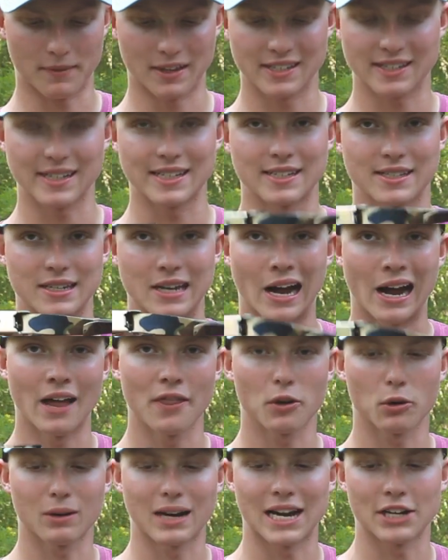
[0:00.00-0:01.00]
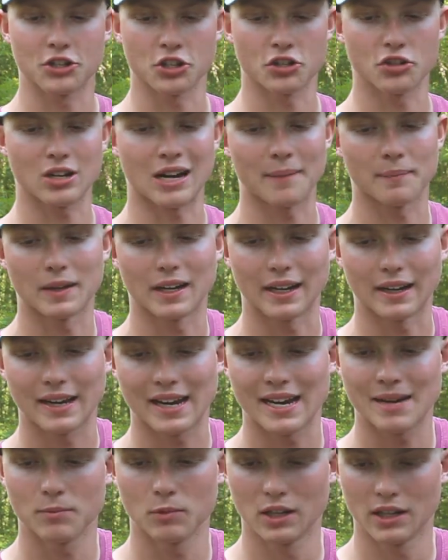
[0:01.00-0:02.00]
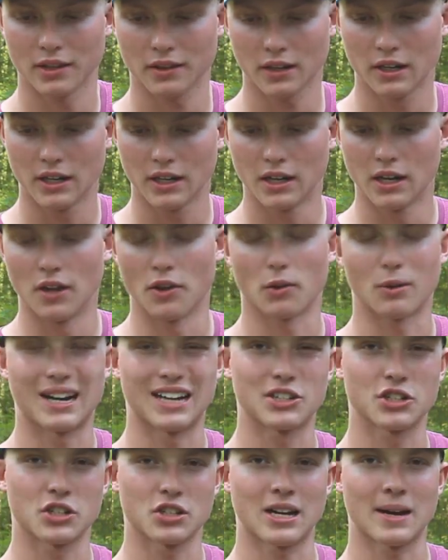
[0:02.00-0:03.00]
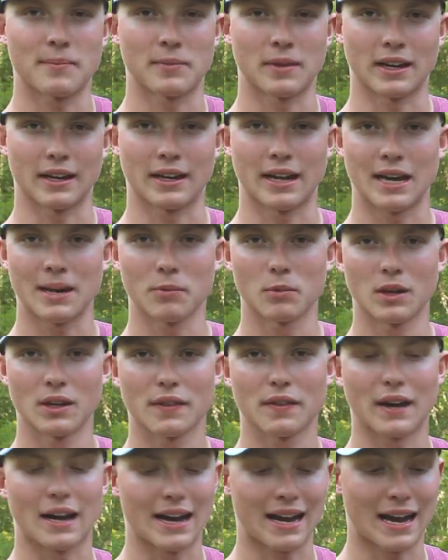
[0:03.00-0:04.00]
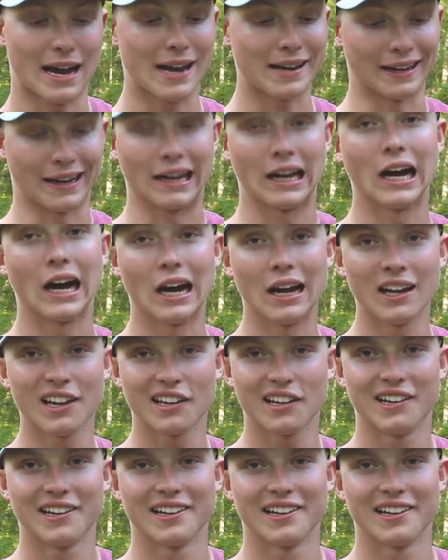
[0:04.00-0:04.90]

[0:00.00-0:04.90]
This is not the ratchet strap that it came with. The ratchet strap that it came with, I had to cut.